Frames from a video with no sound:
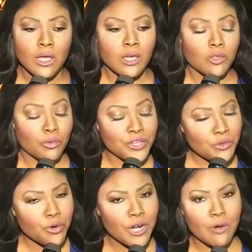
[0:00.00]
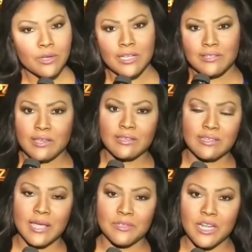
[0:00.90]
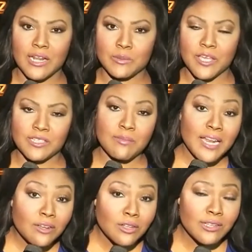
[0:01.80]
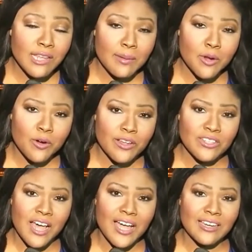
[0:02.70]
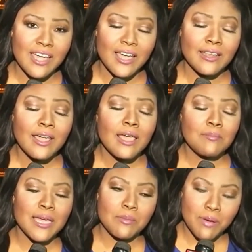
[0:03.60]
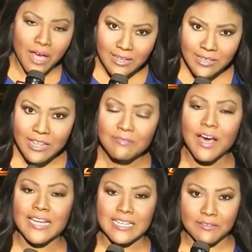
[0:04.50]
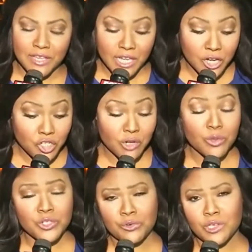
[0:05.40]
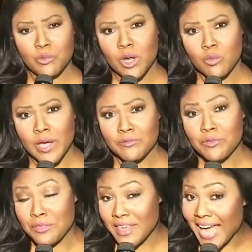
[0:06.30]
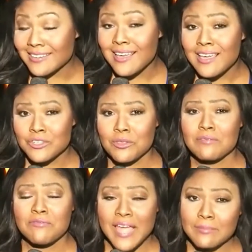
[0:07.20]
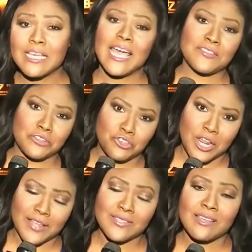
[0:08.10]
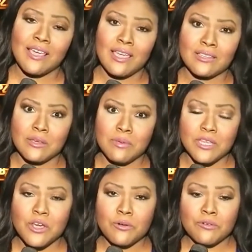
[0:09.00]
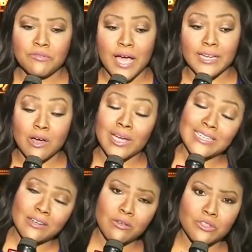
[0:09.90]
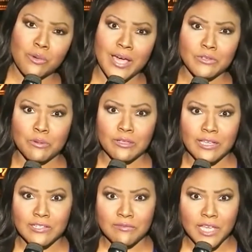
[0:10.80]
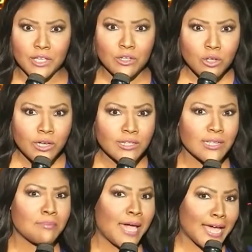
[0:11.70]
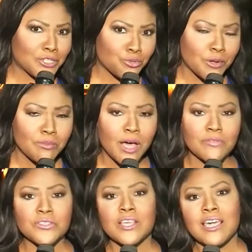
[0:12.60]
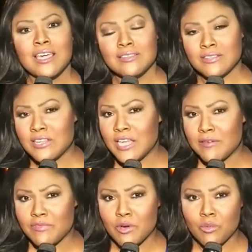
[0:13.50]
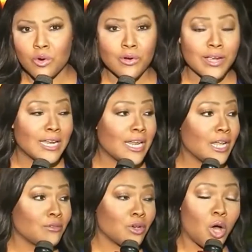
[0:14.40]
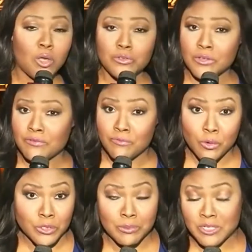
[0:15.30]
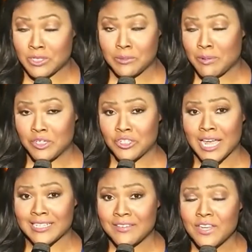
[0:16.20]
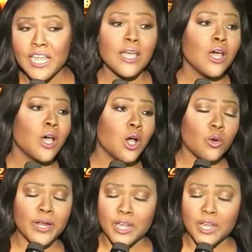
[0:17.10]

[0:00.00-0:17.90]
the reason we're not releasing his name tonight is because the medical examiner has not yet made a positive identification, and we certainly want to wait for that so that family has a chance to be notified. Now, I did also ask police if they could look into the past three months to see if there were any calls of, for suspicious activity or any